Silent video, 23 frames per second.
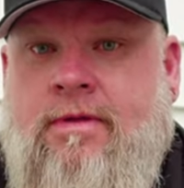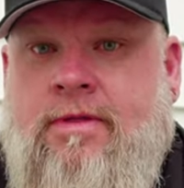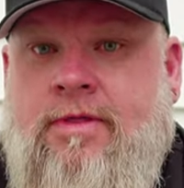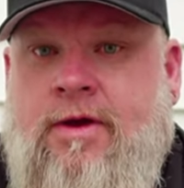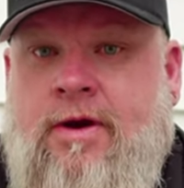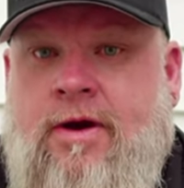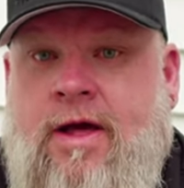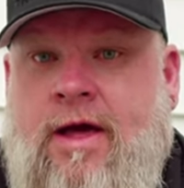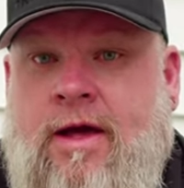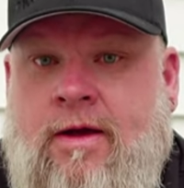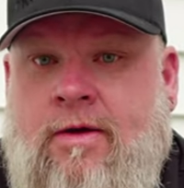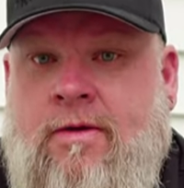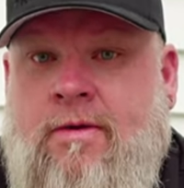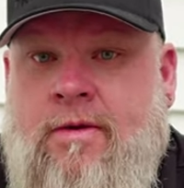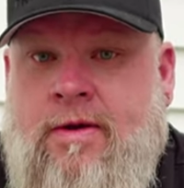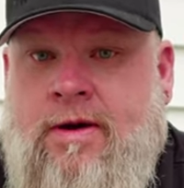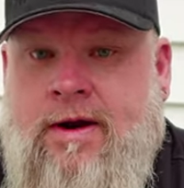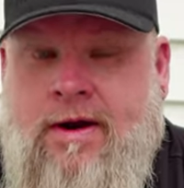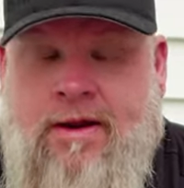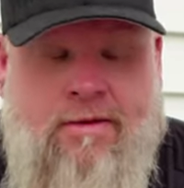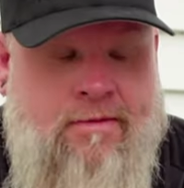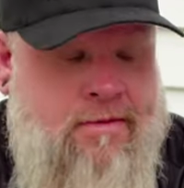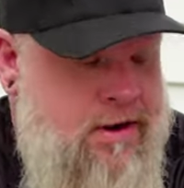they're not
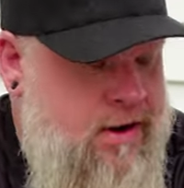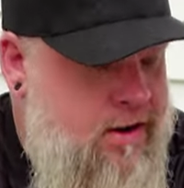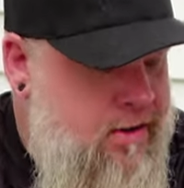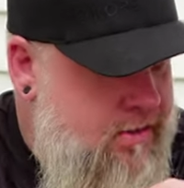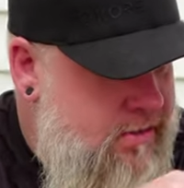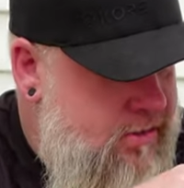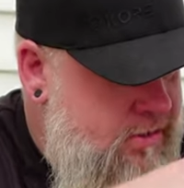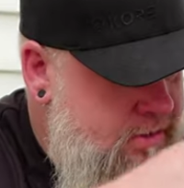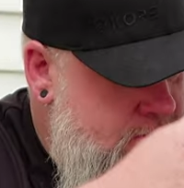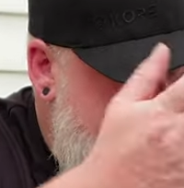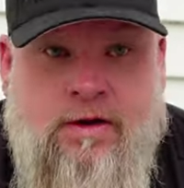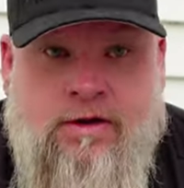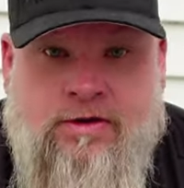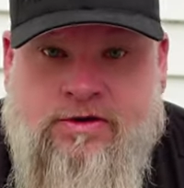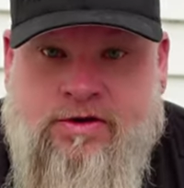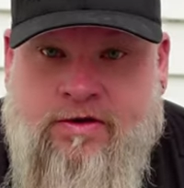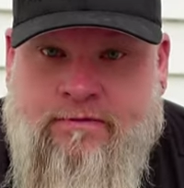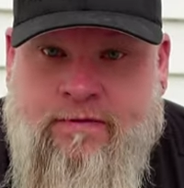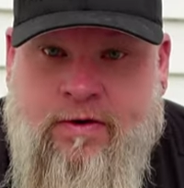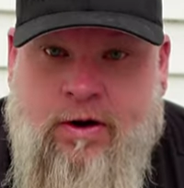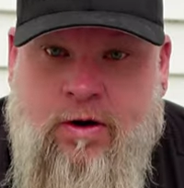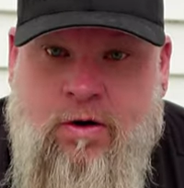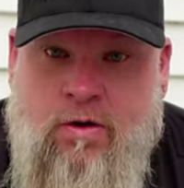going anywhere. So
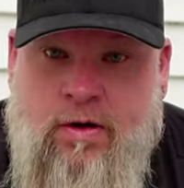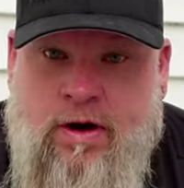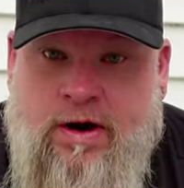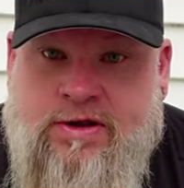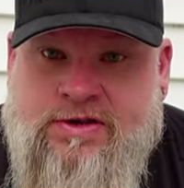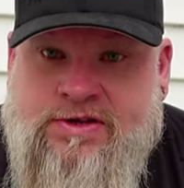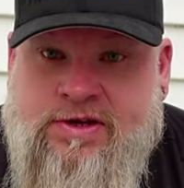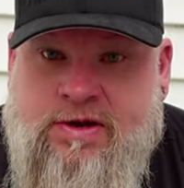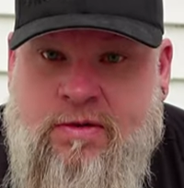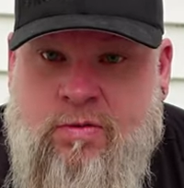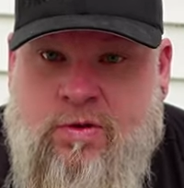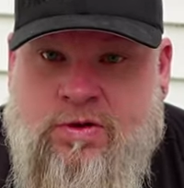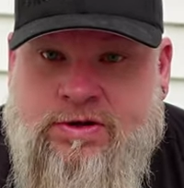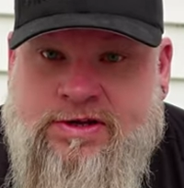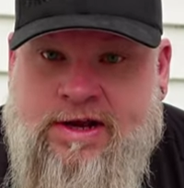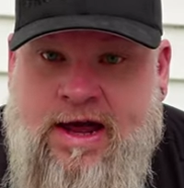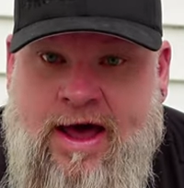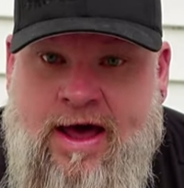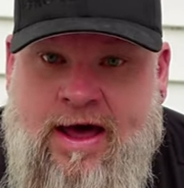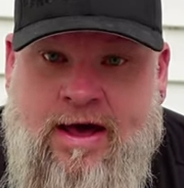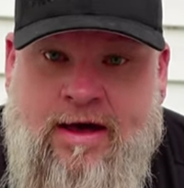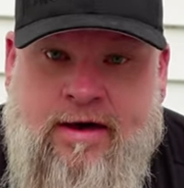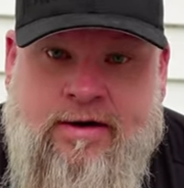if you're going in someone's
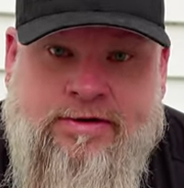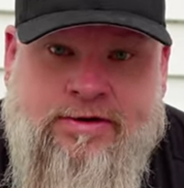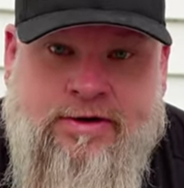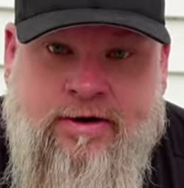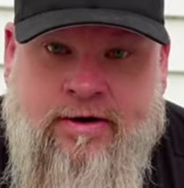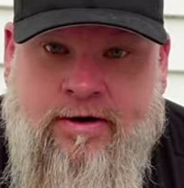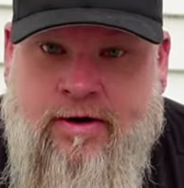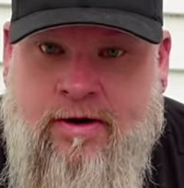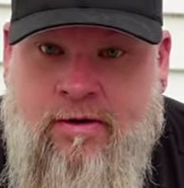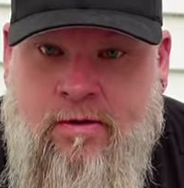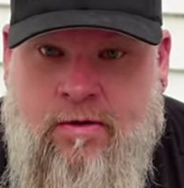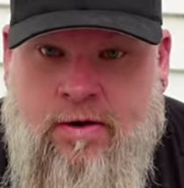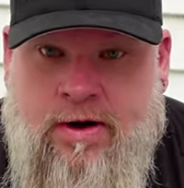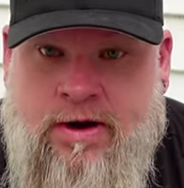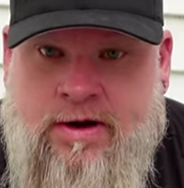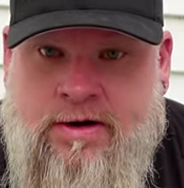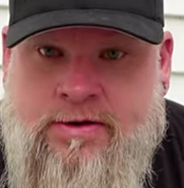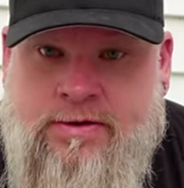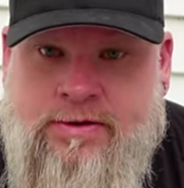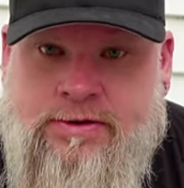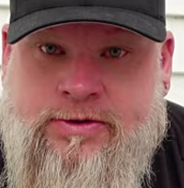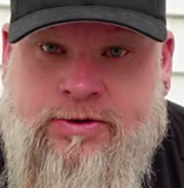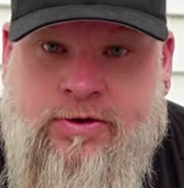house or you're going
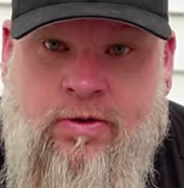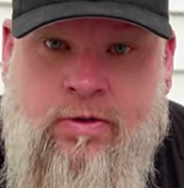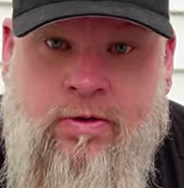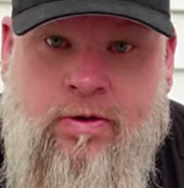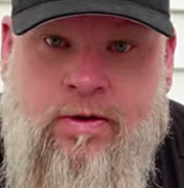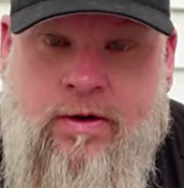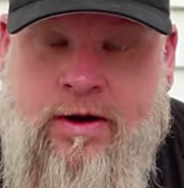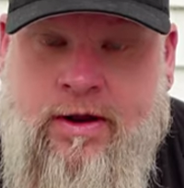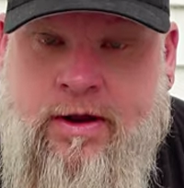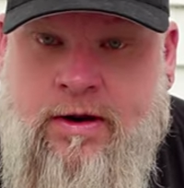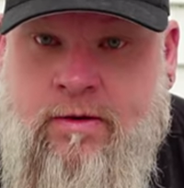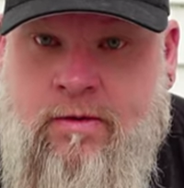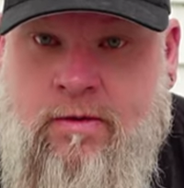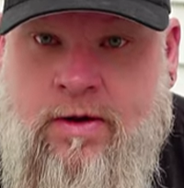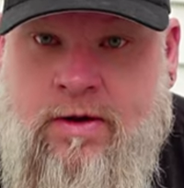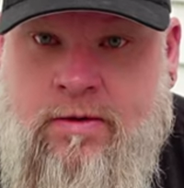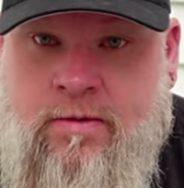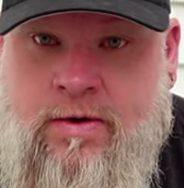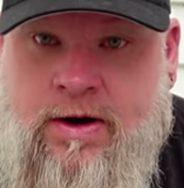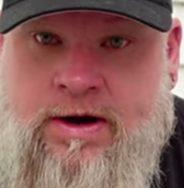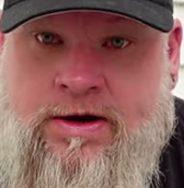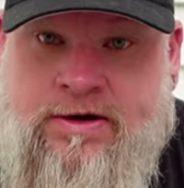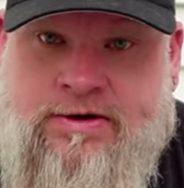into a store and you don't want
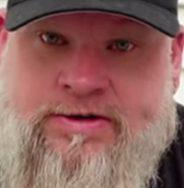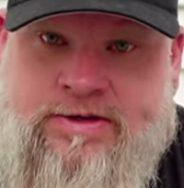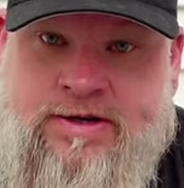to wear your